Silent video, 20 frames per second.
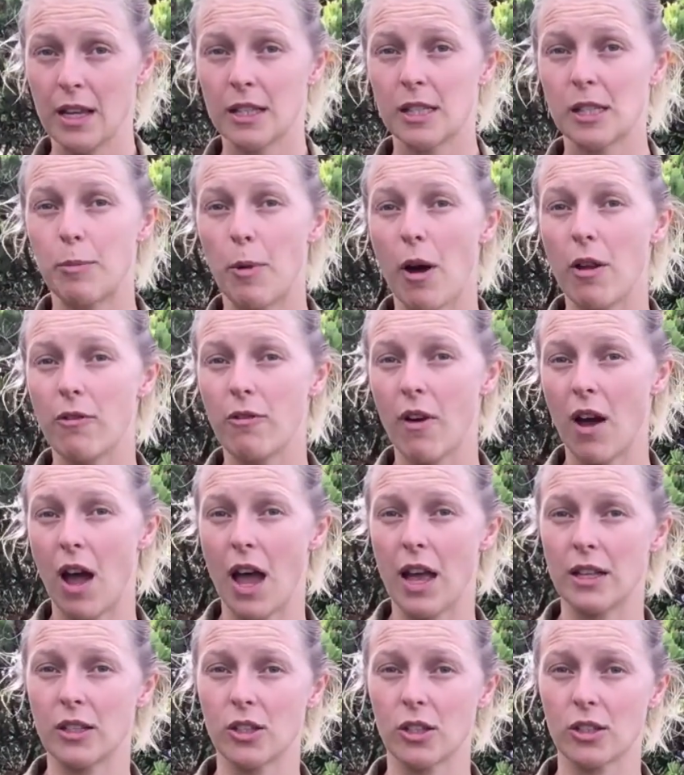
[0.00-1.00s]
Spot
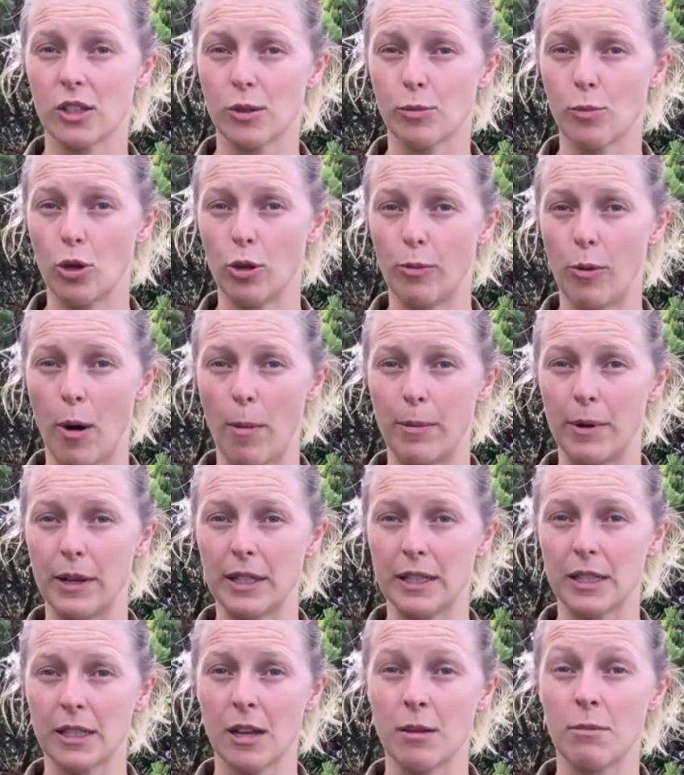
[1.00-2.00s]
fires on smaller
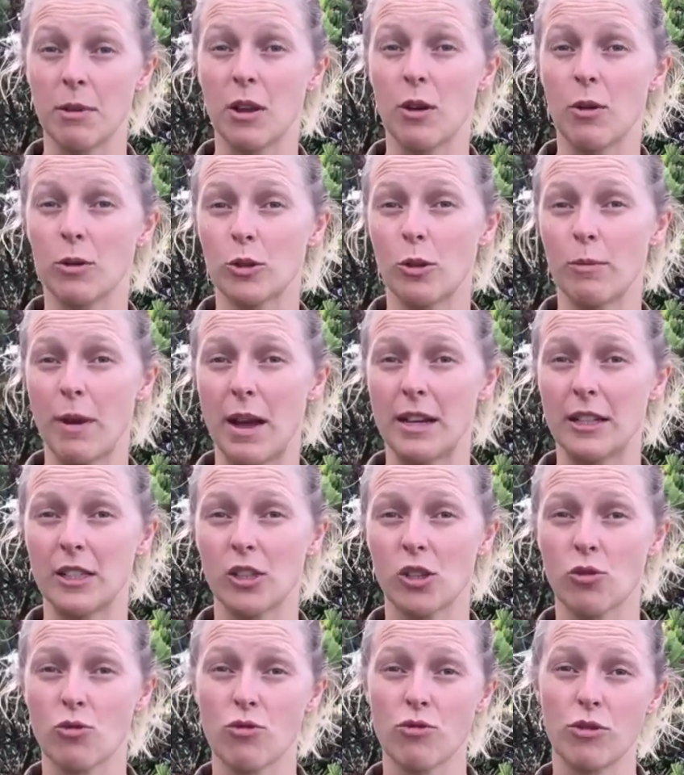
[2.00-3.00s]
properties can be also
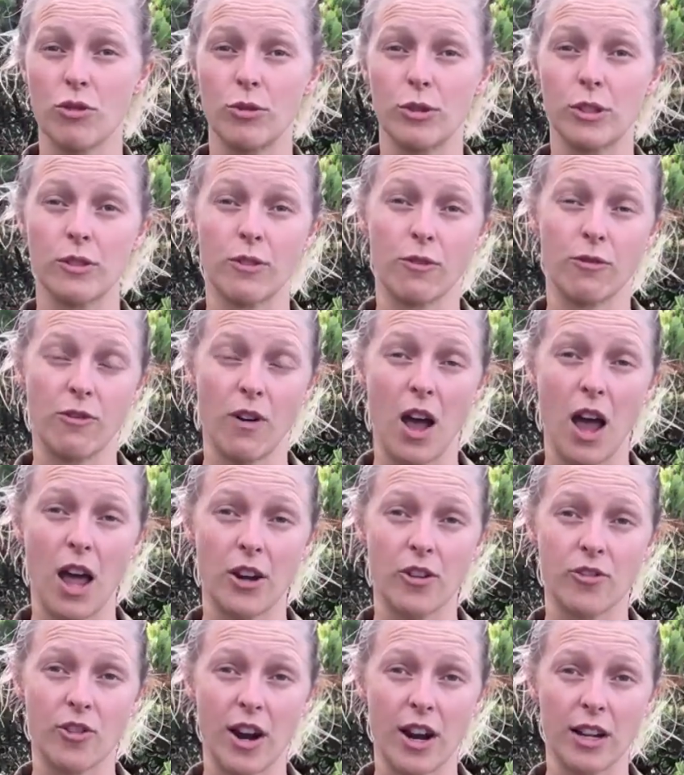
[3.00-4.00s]
managed through the use of a
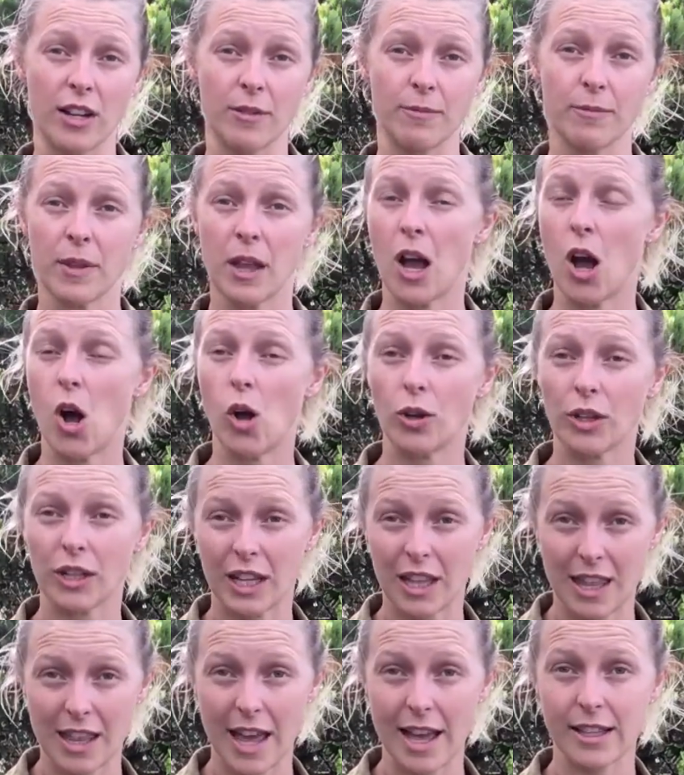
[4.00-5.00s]
fire trailer holding
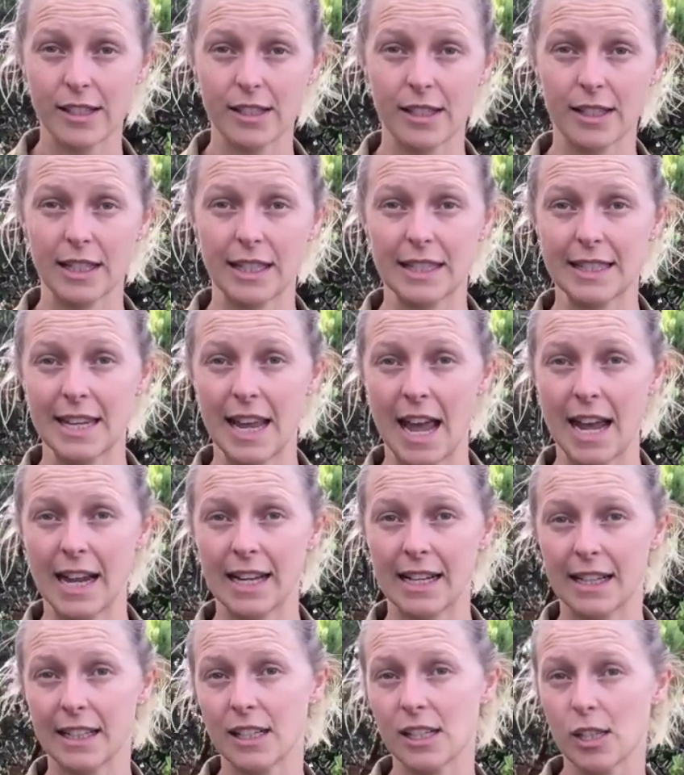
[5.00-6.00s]
a 1,000-litre
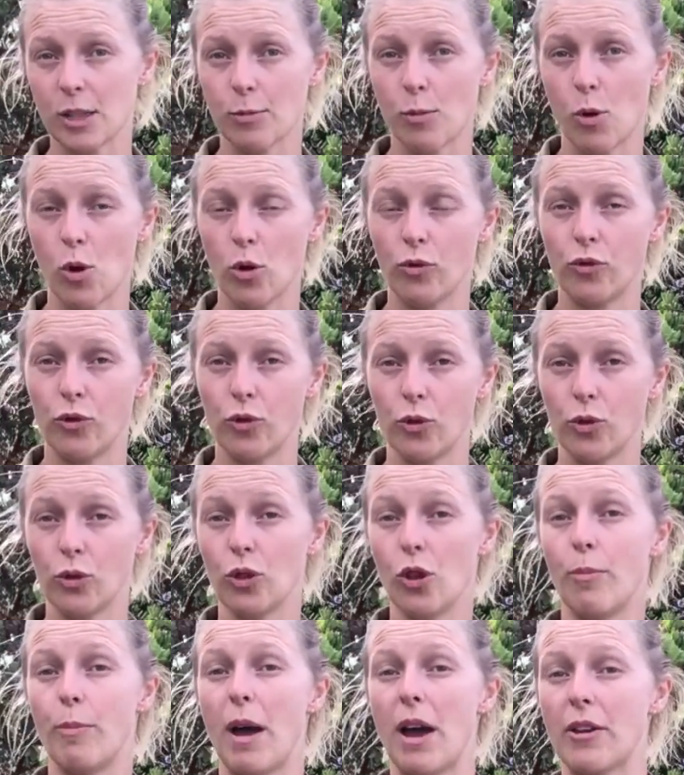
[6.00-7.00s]
tank and a small fuel
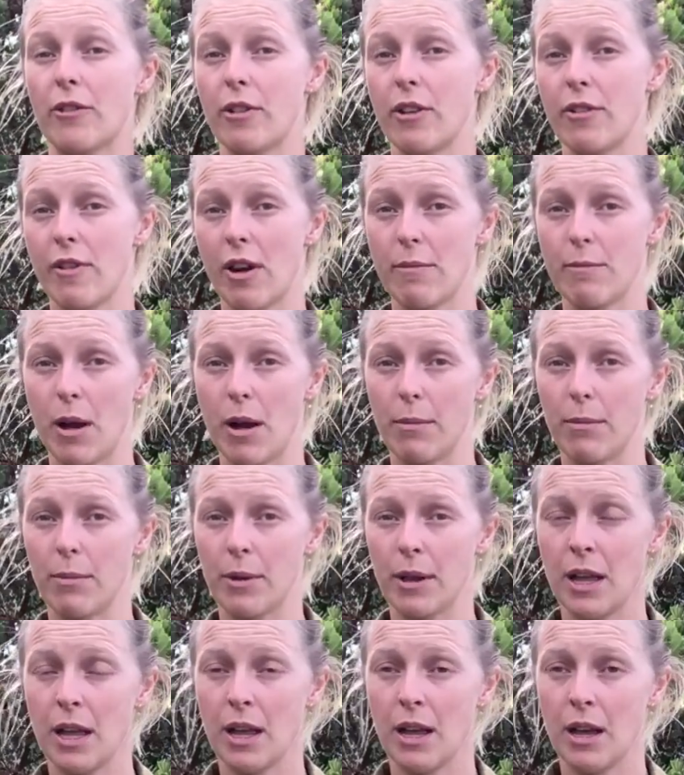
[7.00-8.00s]
or battery run pump.
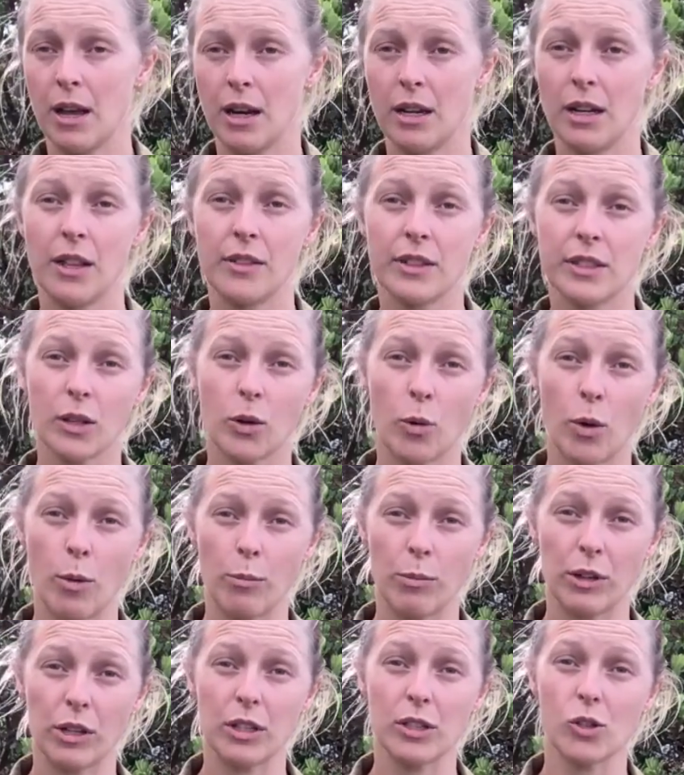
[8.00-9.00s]
Now, this
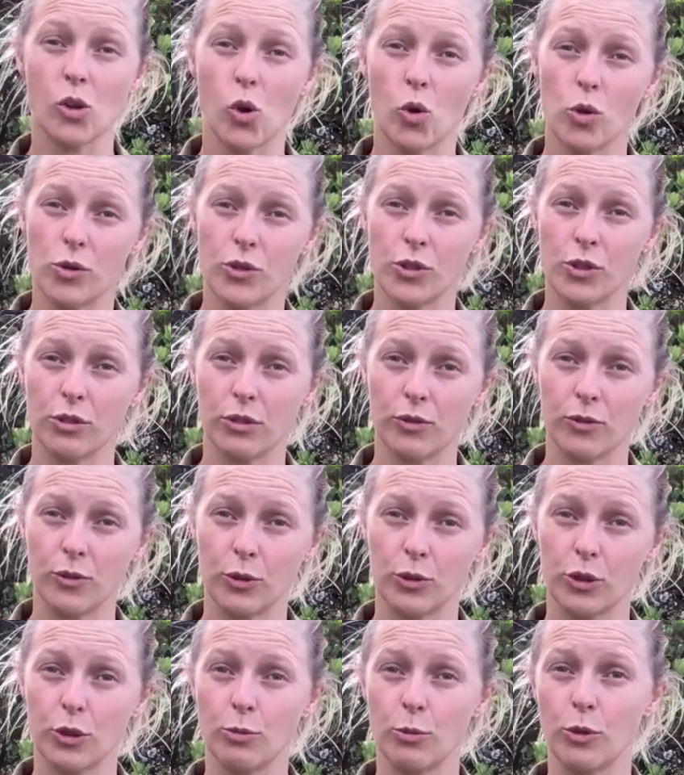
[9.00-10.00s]
equipment is also
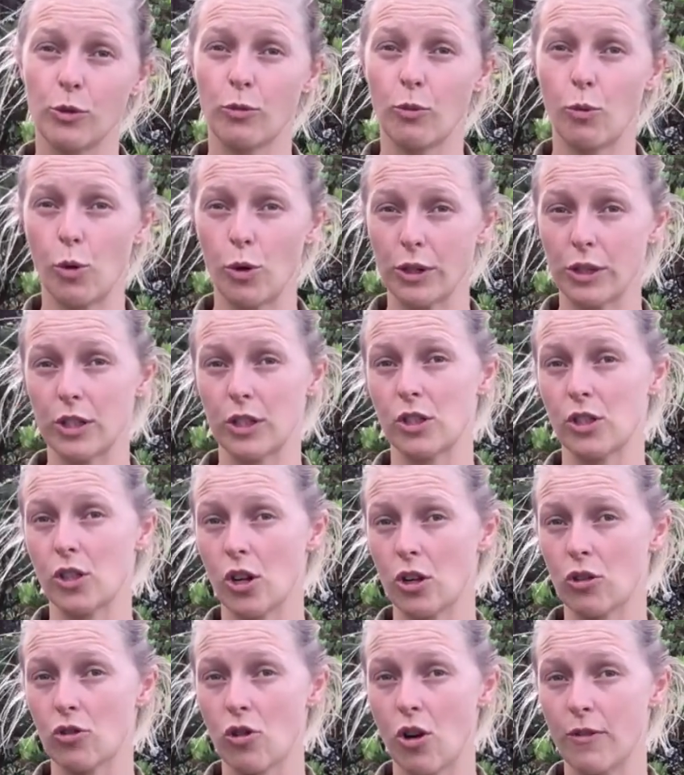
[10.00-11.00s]
useful to move water to
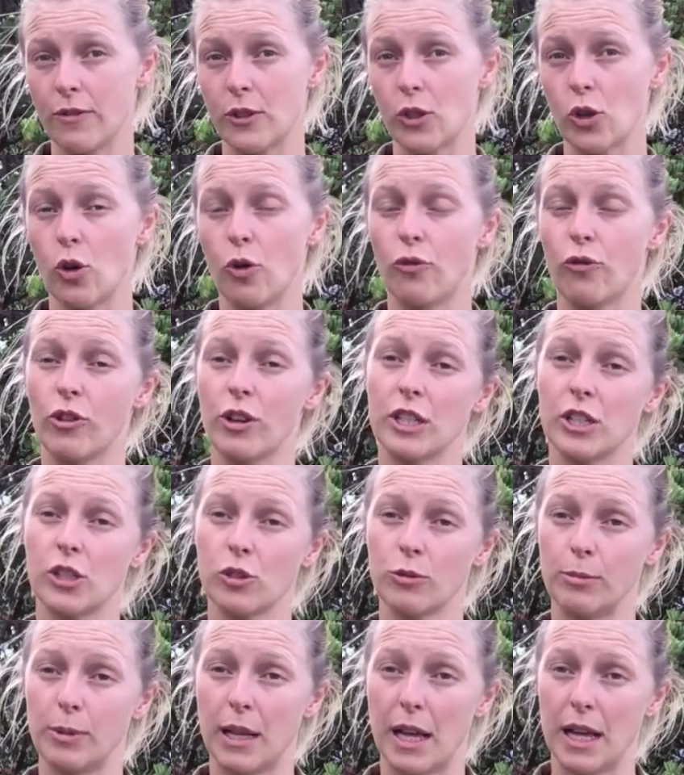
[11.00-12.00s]
stock troughs or for
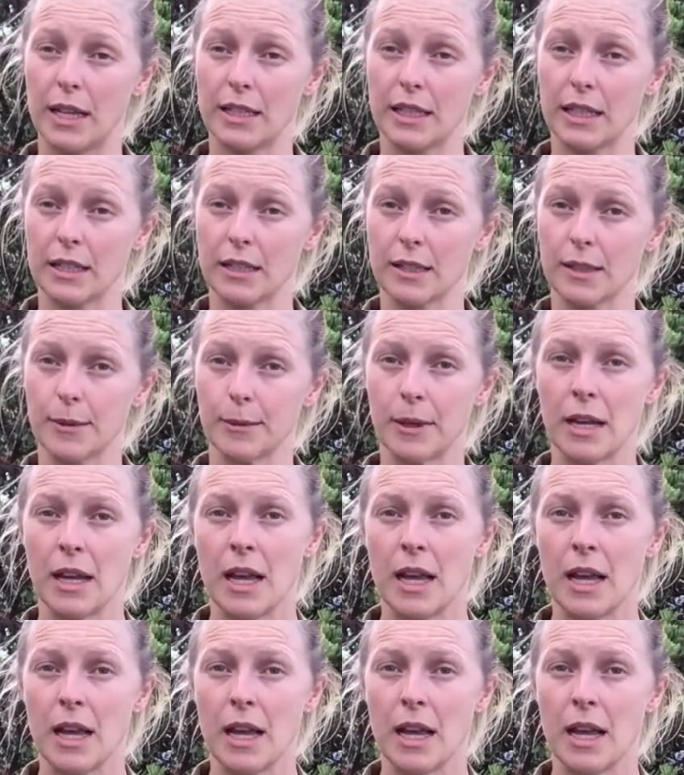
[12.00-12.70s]
initial plantings.